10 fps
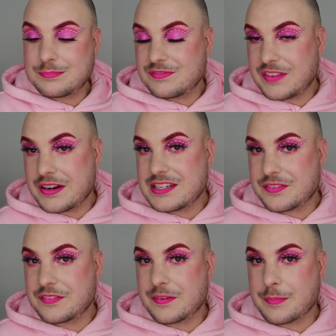Very
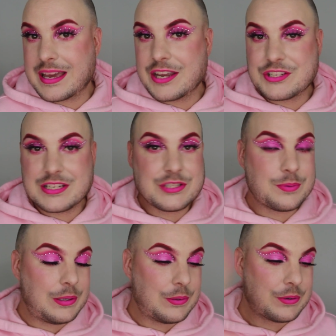different for me. I usually
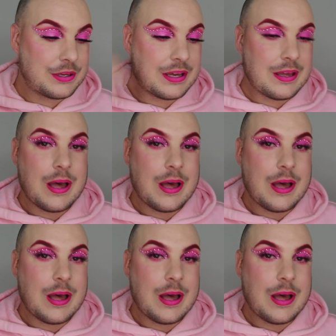do a look